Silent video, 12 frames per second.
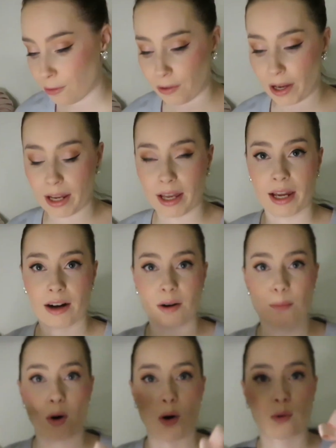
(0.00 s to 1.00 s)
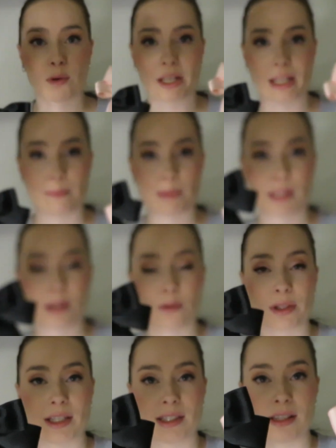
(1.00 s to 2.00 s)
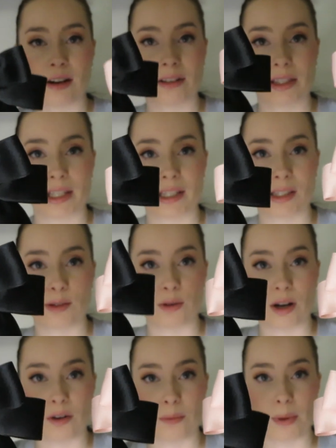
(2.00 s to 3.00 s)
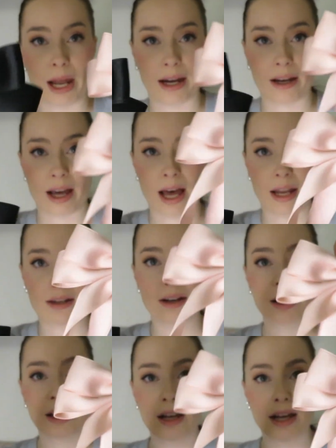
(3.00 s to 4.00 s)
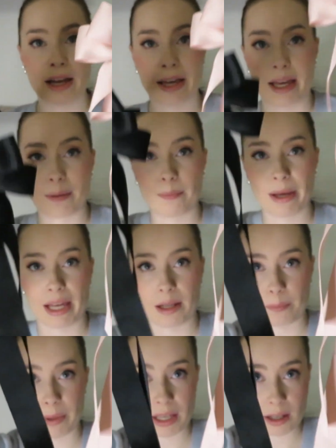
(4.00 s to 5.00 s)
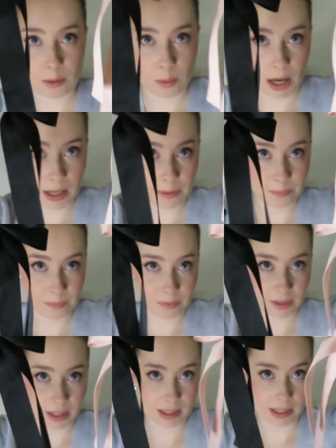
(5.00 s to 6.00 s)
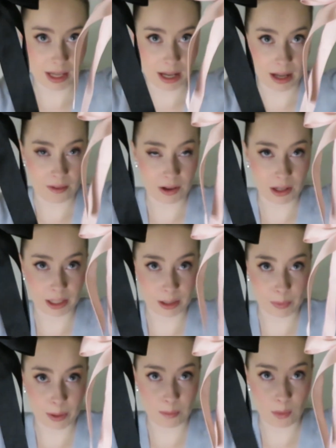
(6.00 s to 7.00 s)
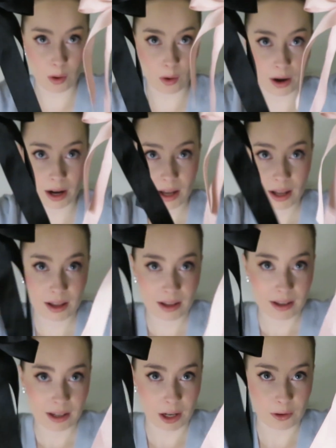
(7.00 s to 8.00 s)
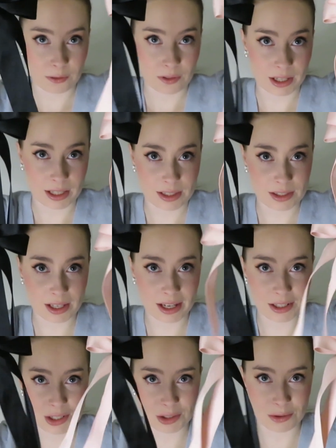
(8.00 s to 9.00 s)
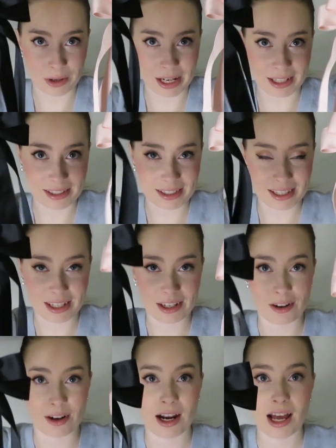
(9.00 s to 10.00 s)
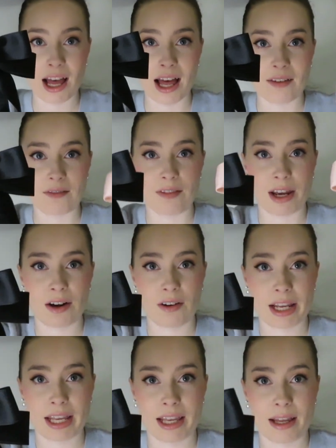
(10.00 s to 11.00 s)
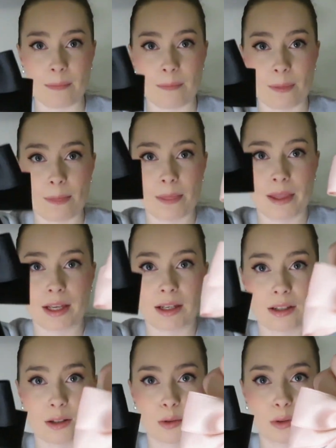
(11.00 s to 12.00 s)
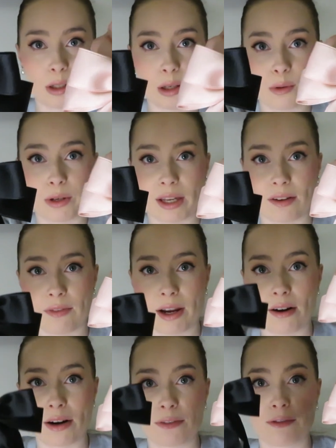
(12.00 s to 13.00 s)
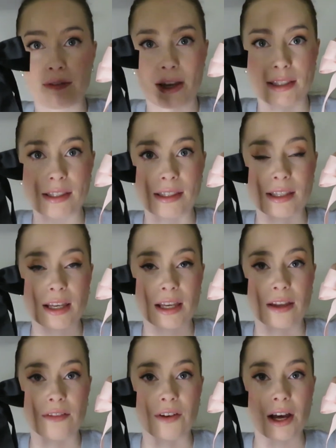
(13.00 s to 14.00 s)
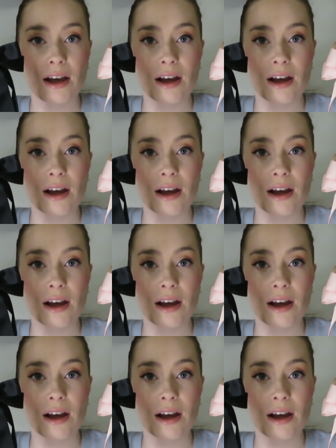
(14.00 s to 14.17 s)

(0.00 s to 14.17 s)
of hair bow clips. So these are these two, kind of black and a pale pink one. These have a little bit more kind of these strings here. Very good looking, very festive,